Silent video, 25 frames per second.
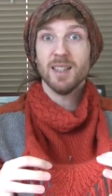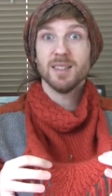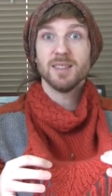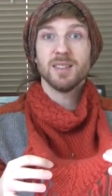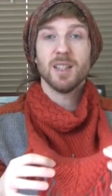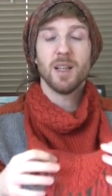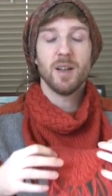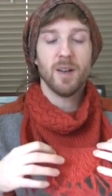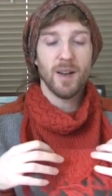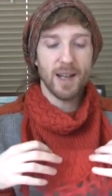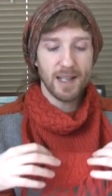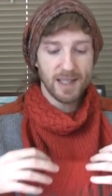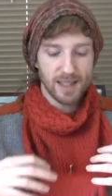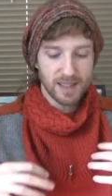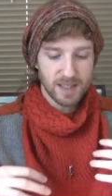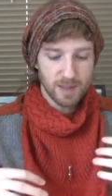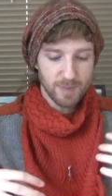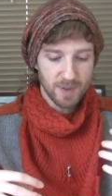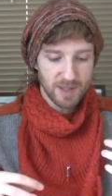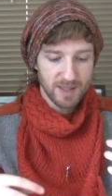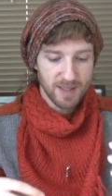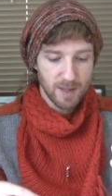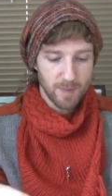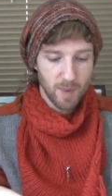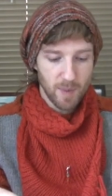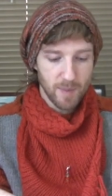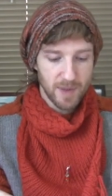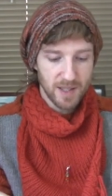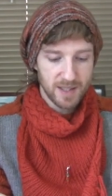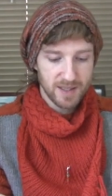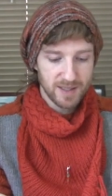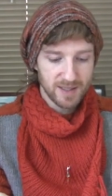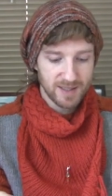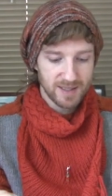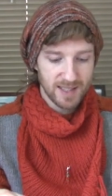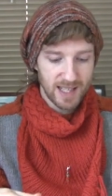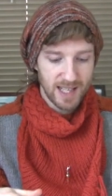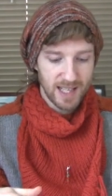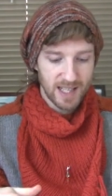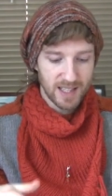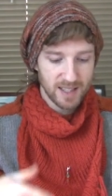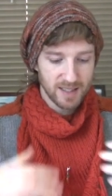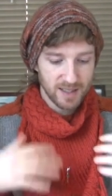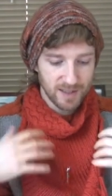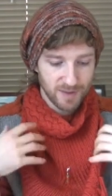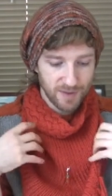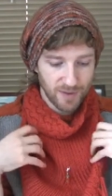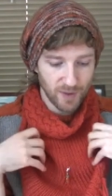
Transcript: so Elizabeth Zimmerman's is